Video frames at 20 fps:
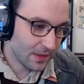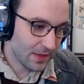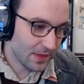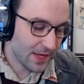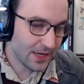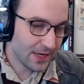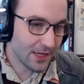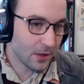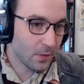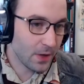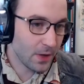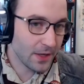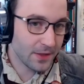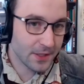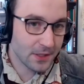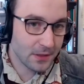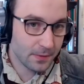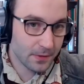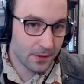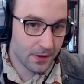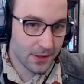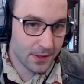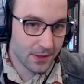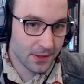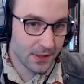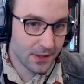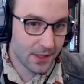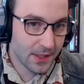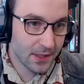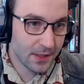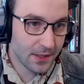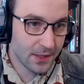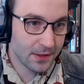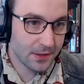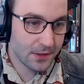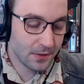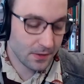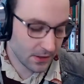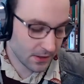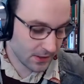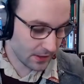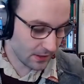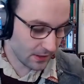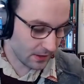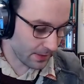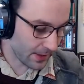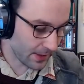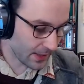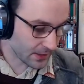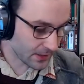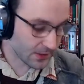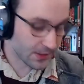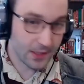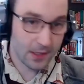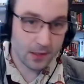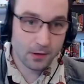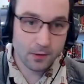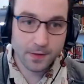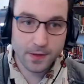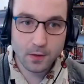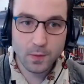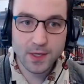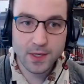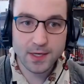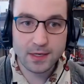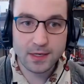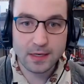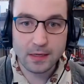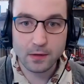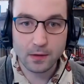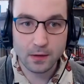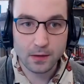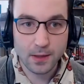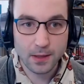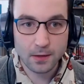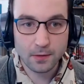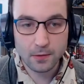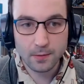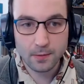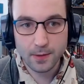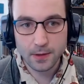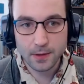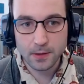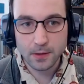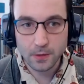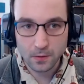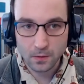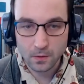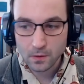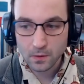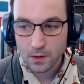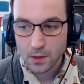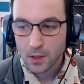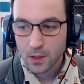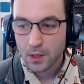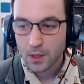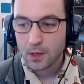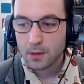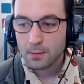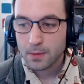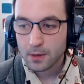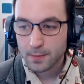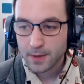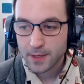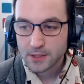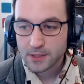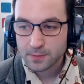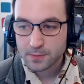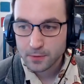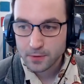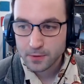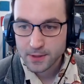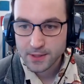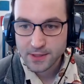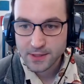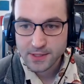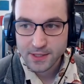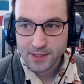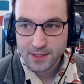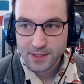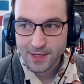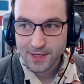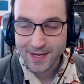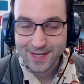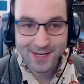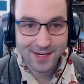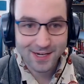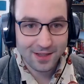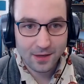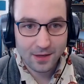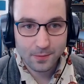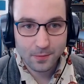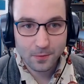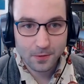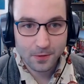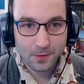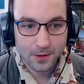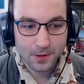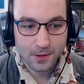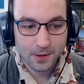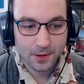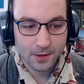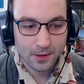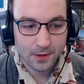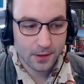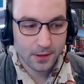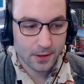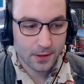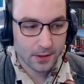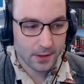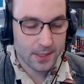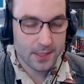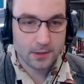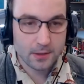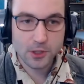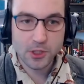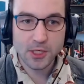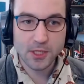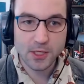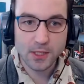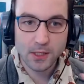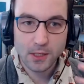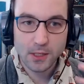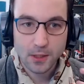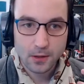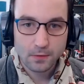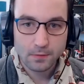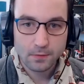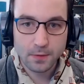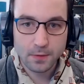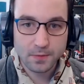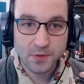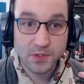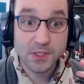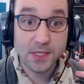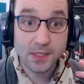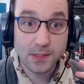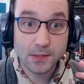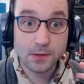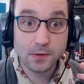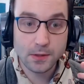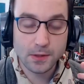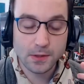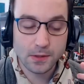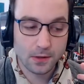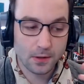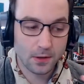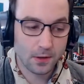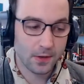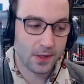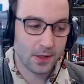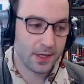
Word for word: they didn't get quite the experience that students did in the past. And I don't think we did either. I don't know about you, but in my experience, uh, I get a lot more uh, energy from seeing students learn in the